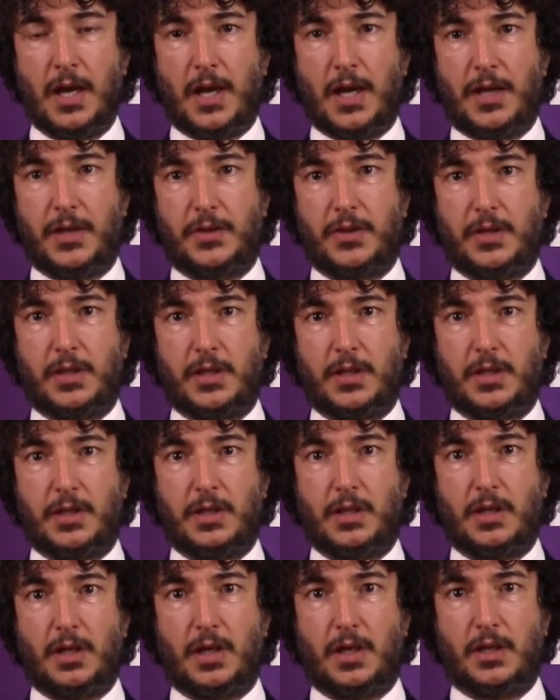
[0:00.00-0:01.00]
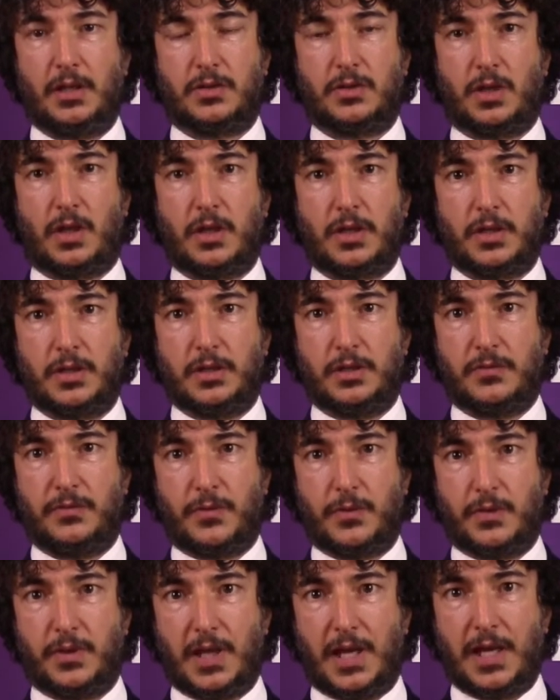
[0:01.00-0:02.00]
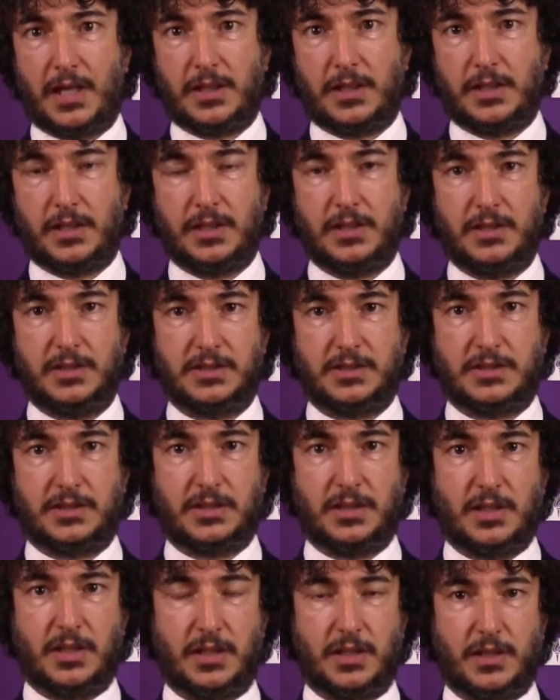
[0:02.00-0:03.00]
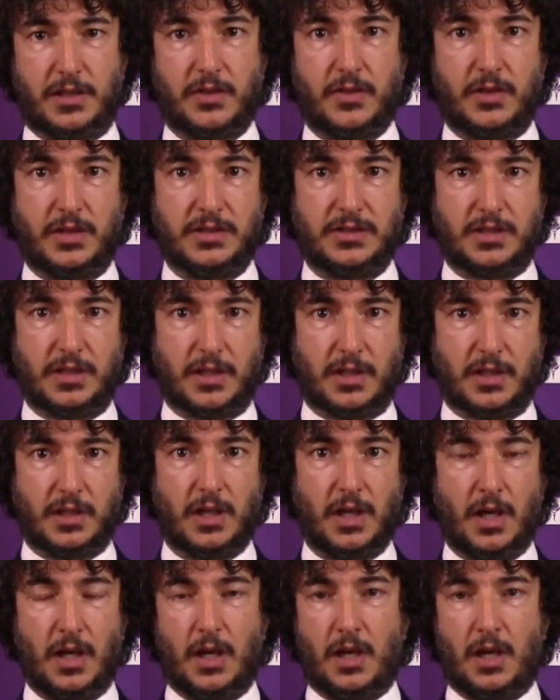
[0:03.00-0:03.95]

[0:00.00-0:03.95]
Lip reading: and the target for that is increasing